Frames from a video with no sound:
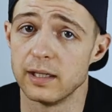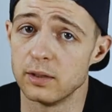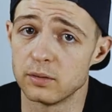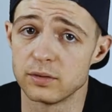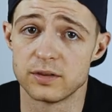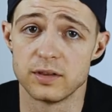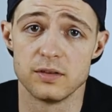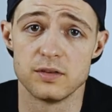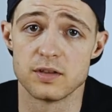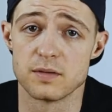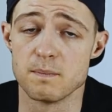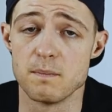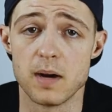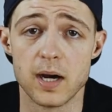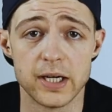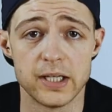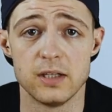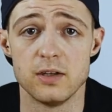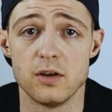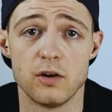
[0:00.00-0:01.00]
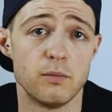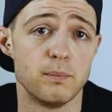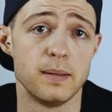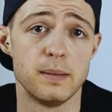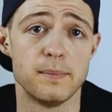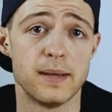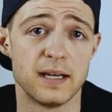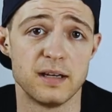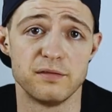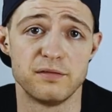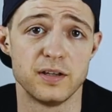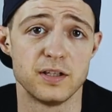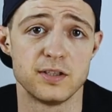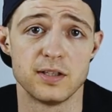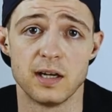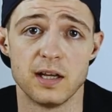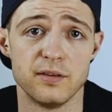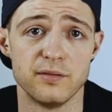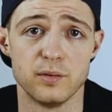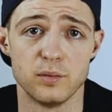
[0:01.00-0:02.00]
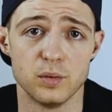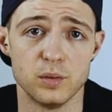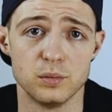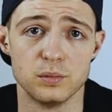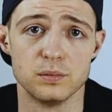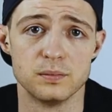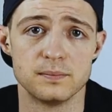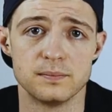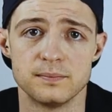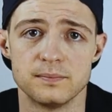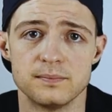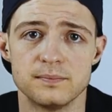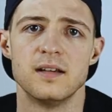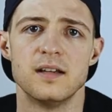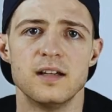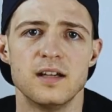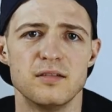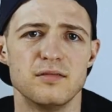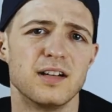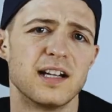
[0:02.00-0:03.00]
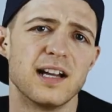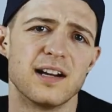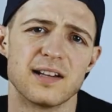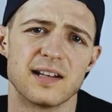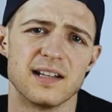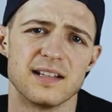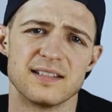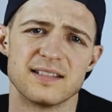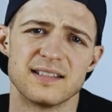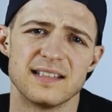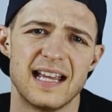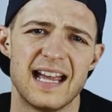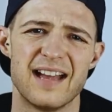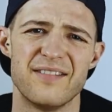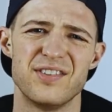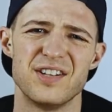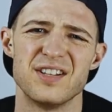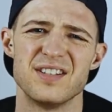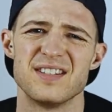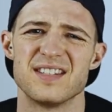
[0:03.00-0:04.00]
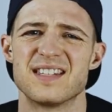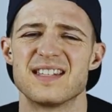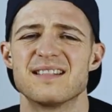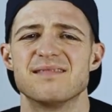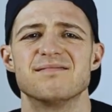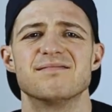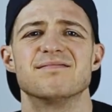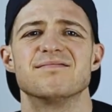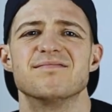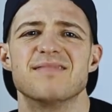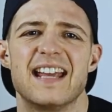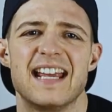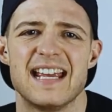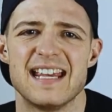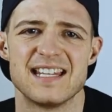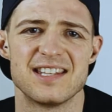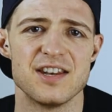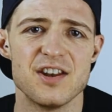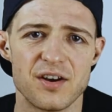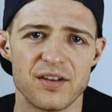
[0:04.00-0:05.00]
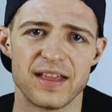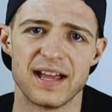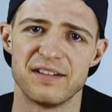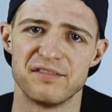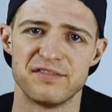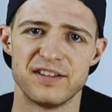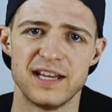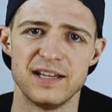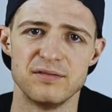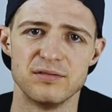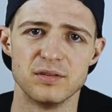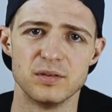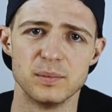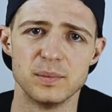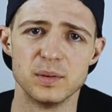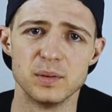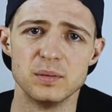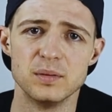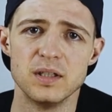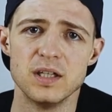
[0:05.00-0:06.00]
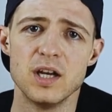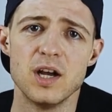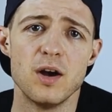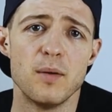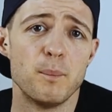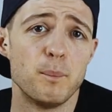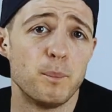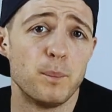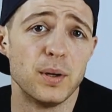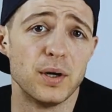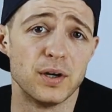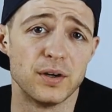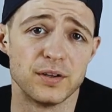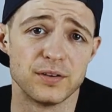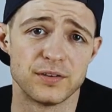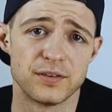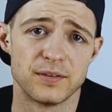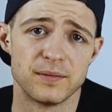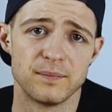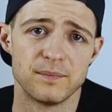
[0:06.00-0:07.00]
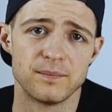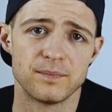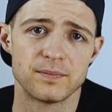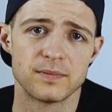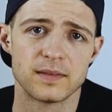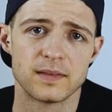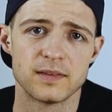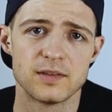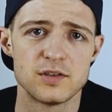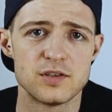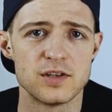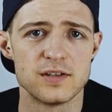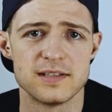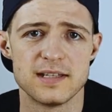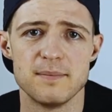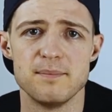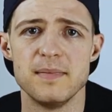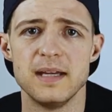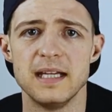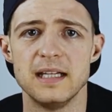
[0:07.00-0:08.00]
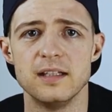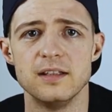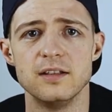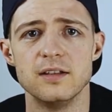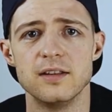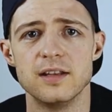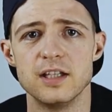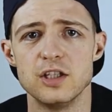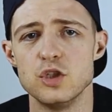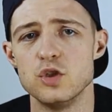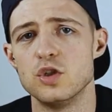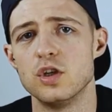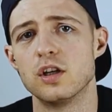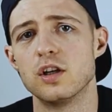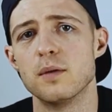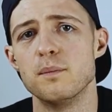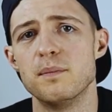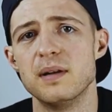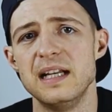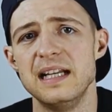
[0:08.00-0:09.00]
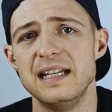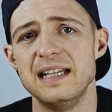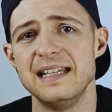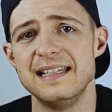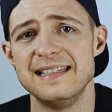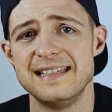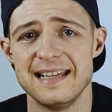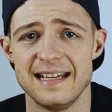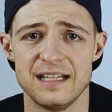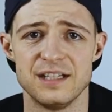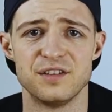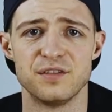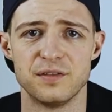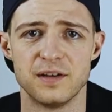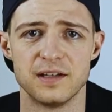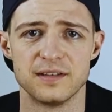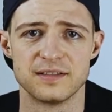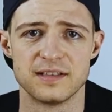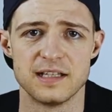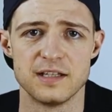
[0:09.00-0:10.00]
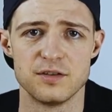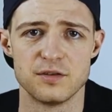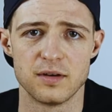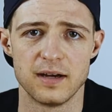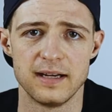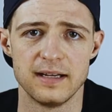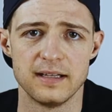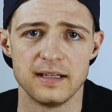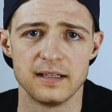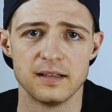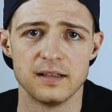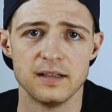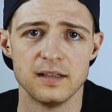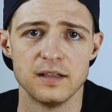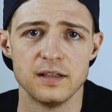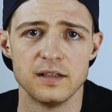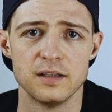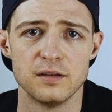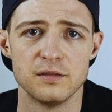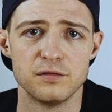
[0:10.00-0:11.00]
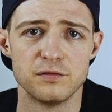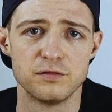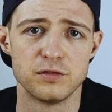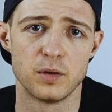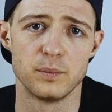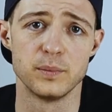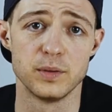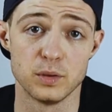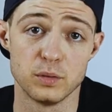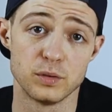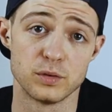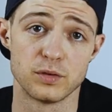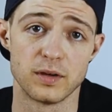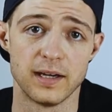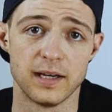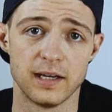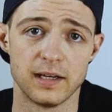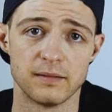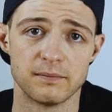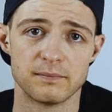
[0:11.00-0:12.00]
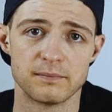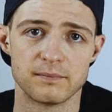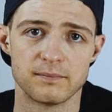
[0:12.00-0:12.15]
it also just might not be beneficial overall. Regardless, evidence is not that favorable. But does it mean that you should completely ditch fasted training from your training?